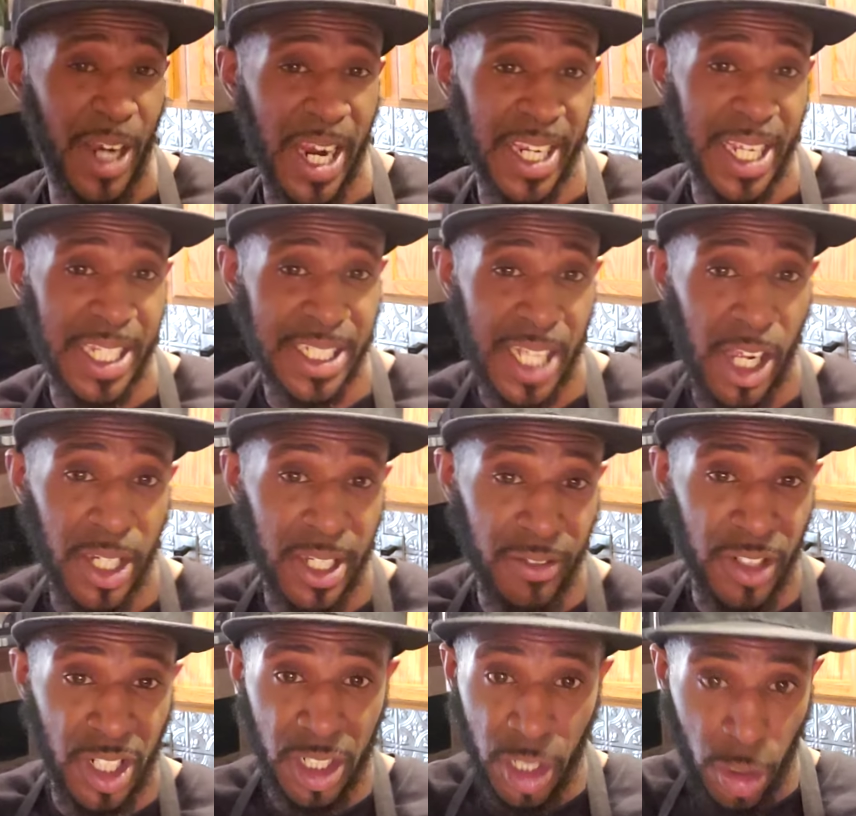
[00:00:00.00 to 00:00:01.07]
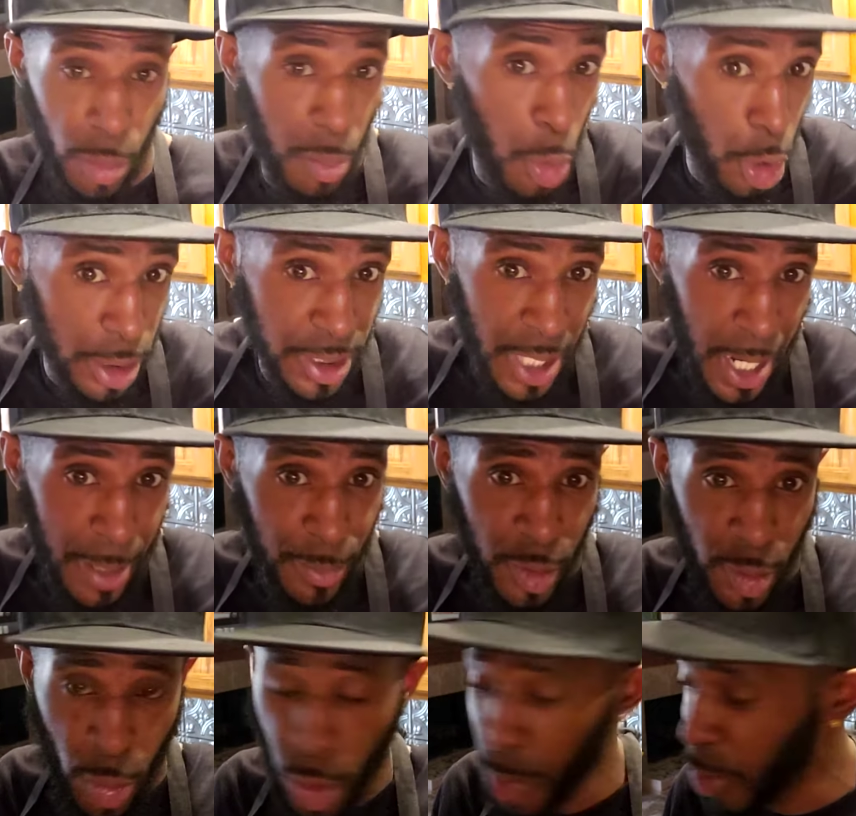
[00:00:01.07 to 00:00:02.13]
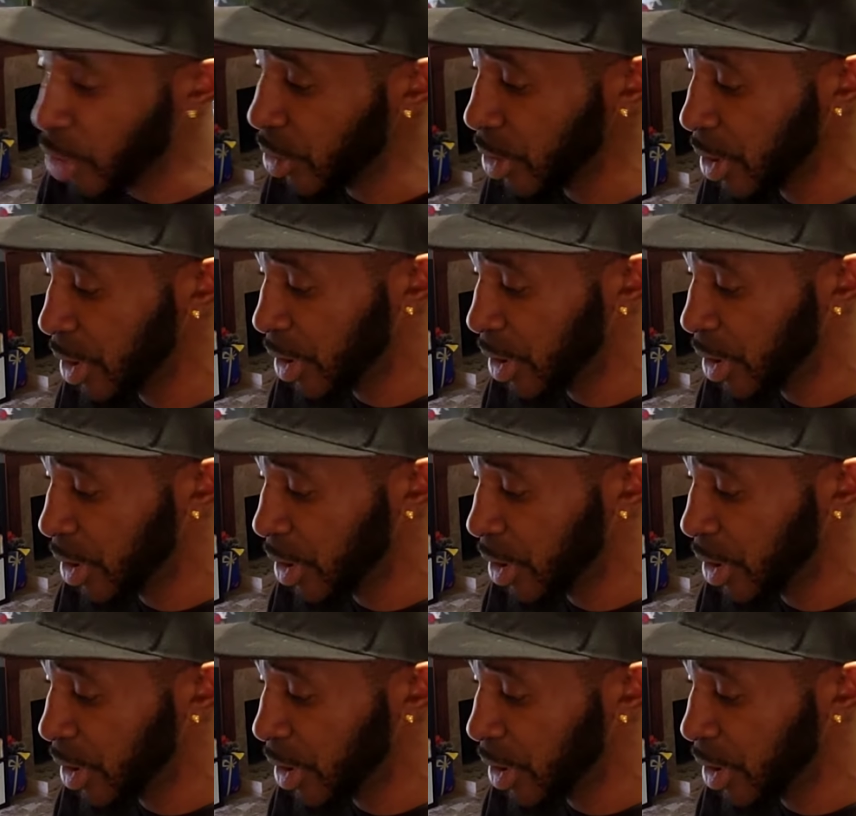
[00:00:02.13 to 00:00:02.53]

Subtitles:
I guess I'll give it a little more time than normal.